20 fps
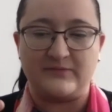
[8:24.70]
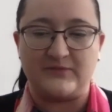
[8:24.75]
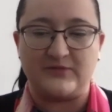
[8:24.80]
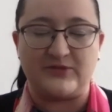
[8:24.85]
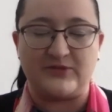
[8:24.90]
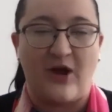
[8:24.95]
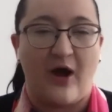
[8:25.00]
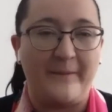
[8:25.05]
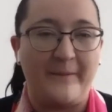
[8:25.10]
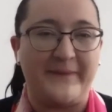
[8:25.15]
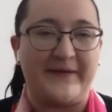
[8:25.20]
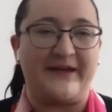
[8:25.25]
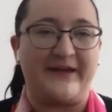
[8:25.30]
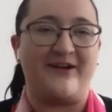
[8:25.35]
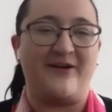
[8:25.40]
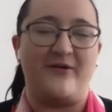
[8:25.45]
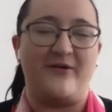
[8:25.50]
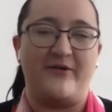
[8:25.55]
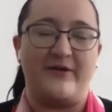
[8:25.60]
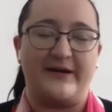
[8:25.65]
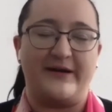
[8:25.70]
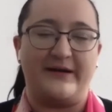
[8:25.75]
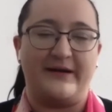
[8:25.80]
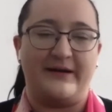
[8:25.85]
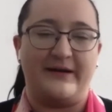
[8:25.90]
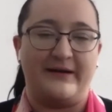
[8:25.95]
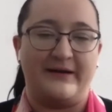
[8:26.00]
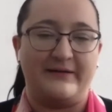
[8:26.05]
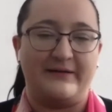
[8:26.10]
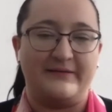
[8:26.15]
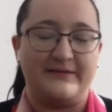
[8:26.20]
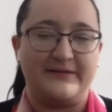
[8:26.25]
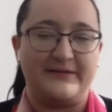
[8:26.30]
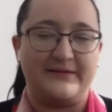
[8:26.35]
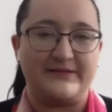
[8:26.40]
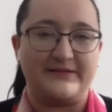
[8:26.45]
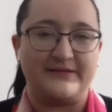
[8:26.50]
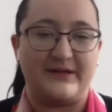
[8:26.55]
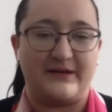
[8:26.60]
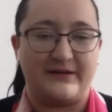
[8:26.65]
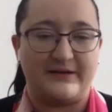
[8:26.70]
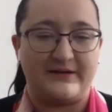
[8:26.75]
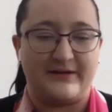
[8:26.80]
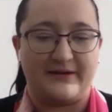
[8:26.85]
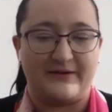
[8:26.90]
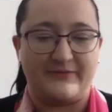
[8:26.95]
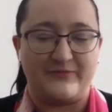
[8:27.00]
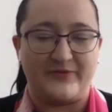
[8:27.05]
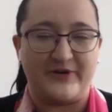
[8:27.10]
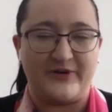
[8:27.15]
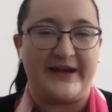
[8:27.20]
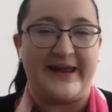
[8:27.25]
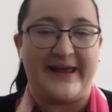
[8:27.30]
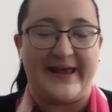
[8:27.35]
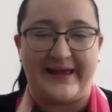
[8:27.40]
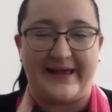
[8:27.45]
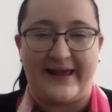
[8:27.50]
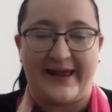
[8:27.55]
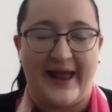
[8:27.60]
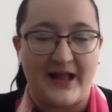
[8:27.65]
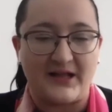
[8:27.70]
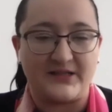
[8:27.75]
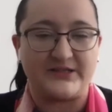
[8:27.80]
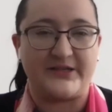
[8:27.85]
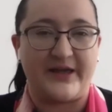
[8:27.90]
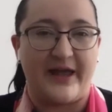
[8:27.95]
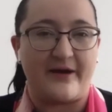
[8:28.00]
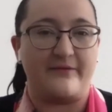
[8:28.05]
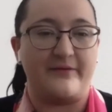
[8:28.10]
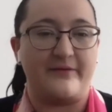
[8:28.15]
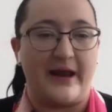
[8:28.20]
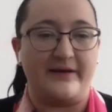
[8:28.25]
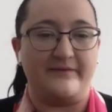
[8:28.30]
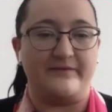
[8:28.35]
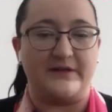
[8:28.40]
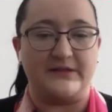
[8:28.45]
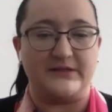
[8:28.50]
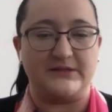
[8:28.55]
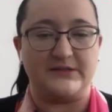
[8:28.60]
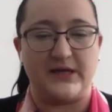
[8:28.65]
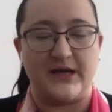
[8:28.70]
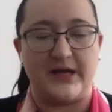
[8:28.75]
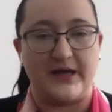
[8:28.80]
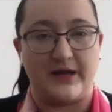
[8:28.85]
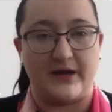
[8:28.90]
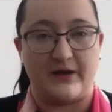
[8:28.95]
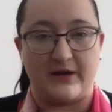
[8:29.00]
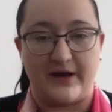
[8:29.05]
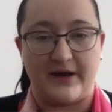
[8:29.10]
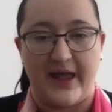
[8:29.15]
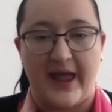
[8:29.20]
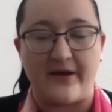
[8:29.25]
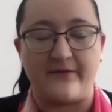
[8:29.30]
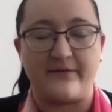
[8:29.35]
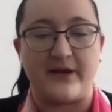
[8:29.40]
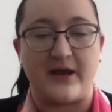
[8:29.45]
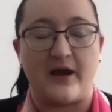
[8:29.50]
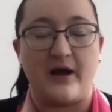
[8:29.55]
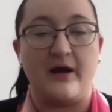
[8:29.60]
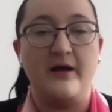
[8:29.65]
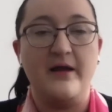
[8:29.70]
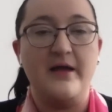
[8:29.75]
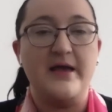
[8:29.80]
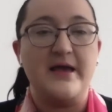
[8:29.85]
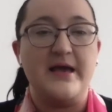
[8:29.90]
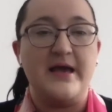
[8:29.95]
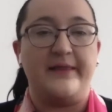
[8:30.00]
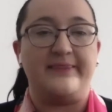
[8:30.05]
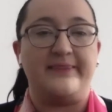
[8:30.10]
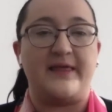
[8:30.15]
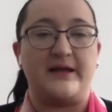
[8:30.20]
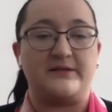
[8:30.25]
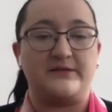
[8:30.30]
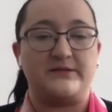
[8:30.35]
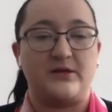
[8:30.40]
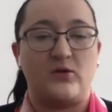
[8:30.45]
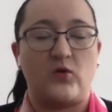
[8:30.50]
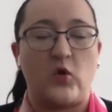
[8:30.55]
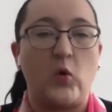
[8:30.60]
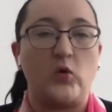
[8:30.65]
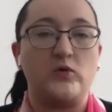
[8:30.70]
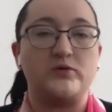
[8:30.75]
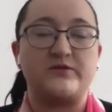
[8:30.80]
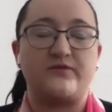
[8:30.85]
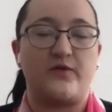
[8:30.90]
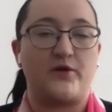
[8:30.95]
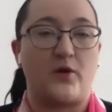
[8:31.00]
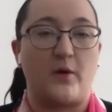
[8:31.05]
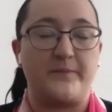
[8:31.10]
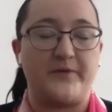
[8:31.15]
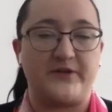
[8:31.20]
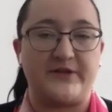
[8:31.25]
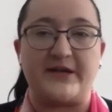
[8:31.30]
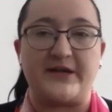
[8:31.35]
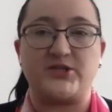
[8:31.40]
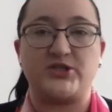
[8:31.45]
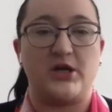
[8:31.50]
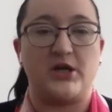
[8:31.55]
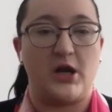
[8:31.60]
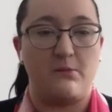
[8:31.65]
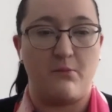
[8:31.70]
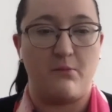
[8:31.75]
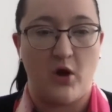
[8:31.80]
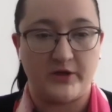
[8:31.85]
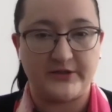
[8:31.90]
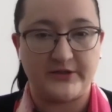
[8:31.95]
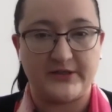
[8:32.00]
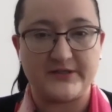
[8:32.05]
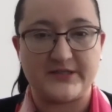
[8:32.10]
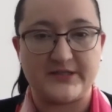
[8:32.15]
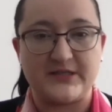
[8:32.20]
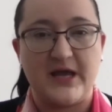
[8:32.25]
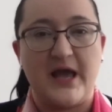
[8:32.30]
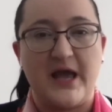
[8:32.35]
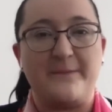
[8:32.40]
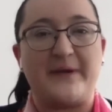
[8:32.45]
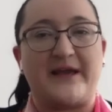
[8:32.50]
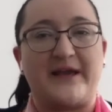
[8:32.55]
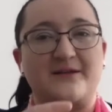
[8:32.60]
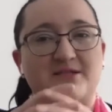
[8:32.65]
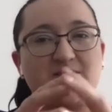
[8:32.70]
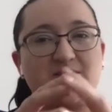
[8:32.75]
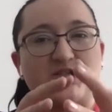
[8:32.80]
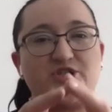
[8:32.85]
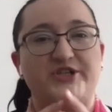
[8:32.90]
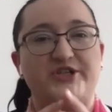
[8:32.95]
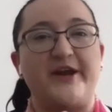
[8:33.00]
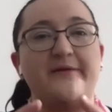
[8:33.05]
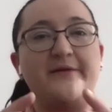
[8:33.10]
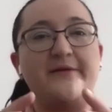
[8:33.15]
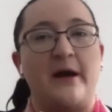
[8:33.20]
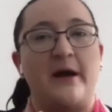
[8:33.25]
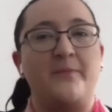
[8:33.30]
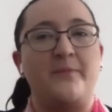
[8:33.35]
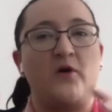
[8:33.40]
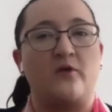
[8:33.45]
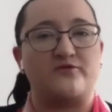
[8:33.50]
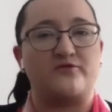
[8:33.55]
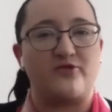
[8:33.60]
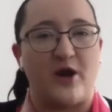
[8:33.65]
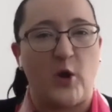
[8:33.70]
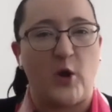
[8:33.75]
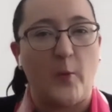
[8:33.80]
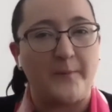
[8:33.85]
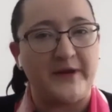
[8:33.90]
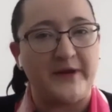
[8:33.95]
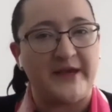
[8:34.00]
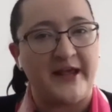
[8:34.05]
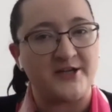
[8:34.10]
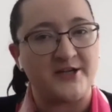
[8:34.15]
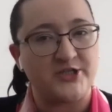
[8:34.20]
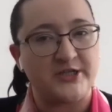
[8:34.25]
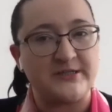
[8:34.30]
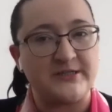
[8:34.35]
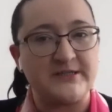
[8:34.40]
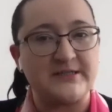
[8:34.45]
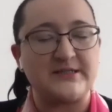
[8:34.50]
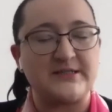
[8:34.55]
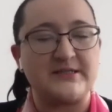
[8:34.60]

topic or really healthcare relevant area that calls for computational models, because the sheer number of drug combinations